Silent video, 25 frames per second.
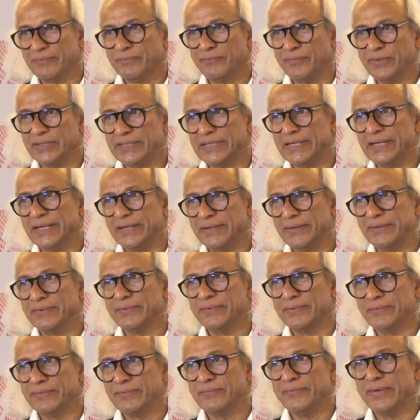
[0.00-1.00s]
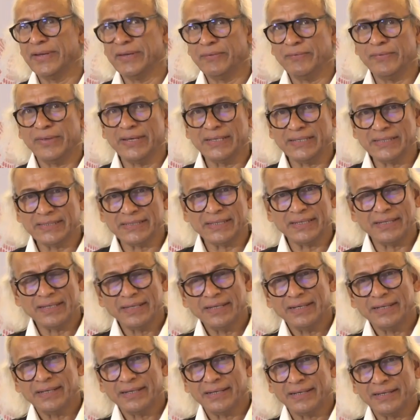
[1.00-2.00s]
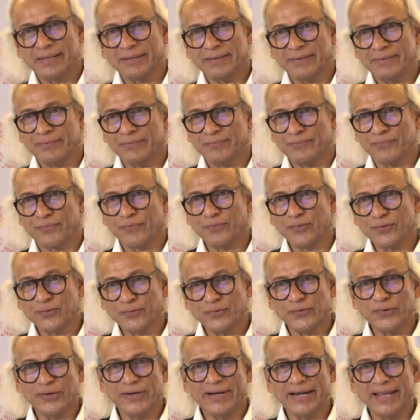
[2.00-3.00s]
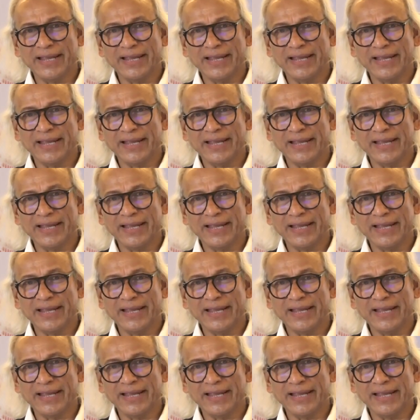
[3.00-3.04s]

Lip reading: wish a very, very fruitful